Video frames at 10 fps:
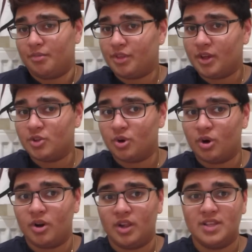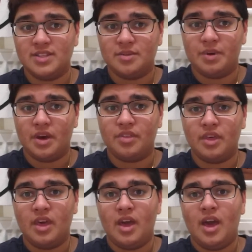Theodore, Elizabeth.
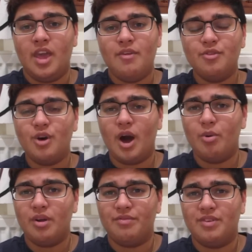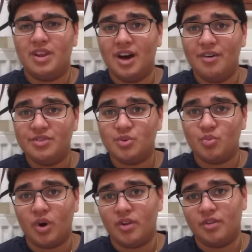Even though I would have loved
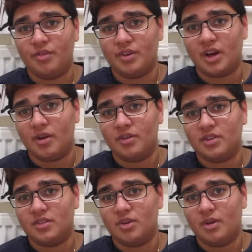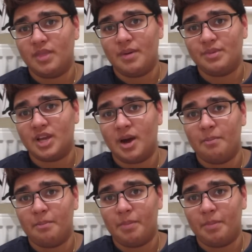them to come